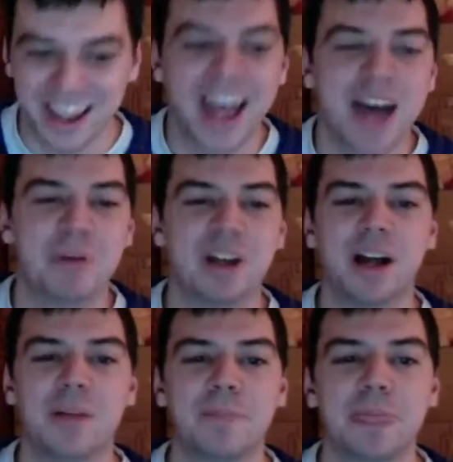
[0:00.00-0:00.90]

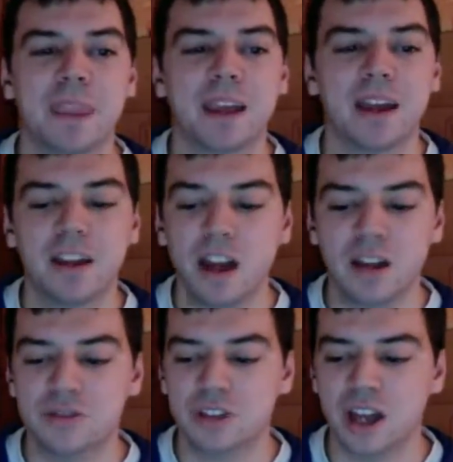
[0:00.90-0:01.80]
But
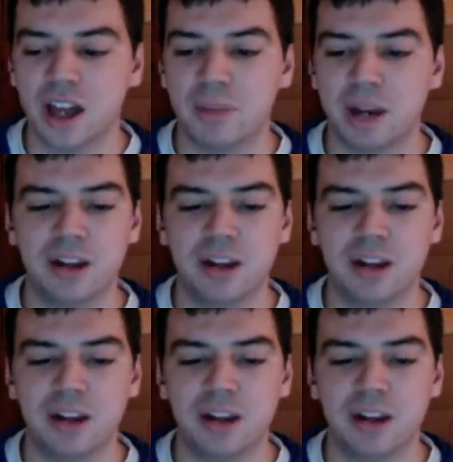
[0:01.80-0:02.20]
but I